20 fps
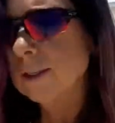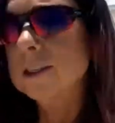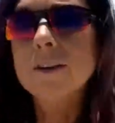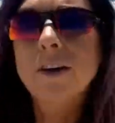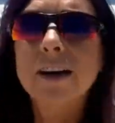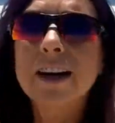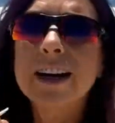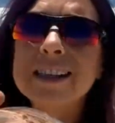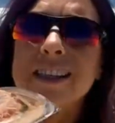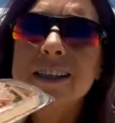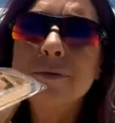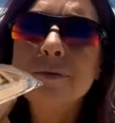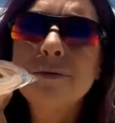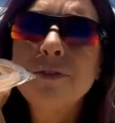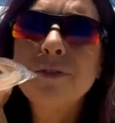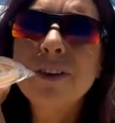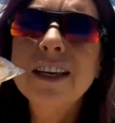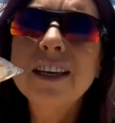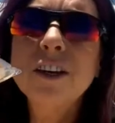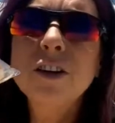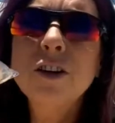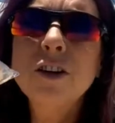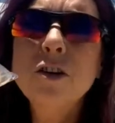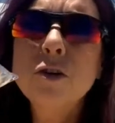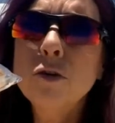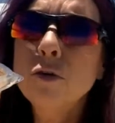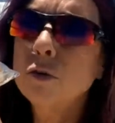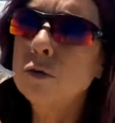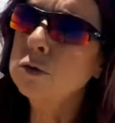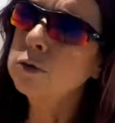So I got some vegan
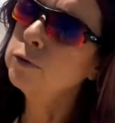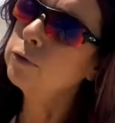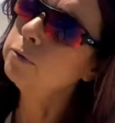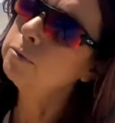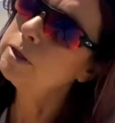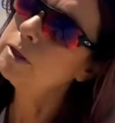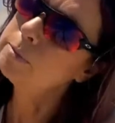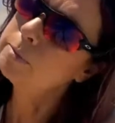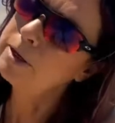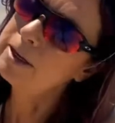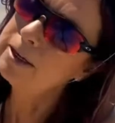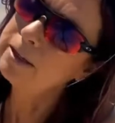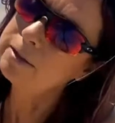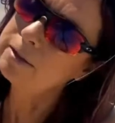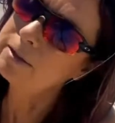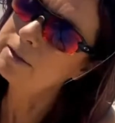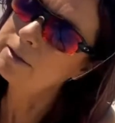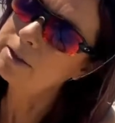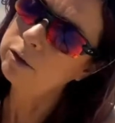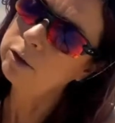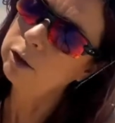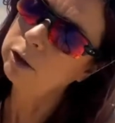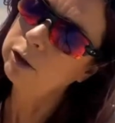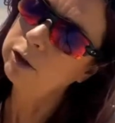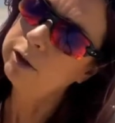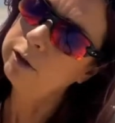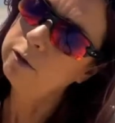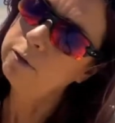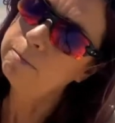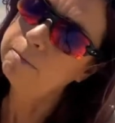noodles from this place called
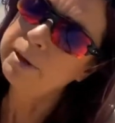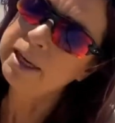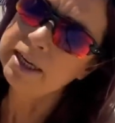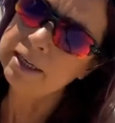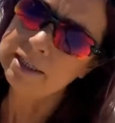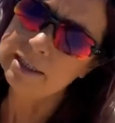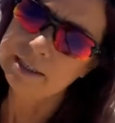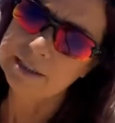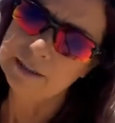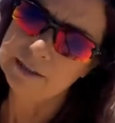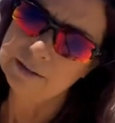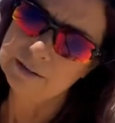The Little Beat,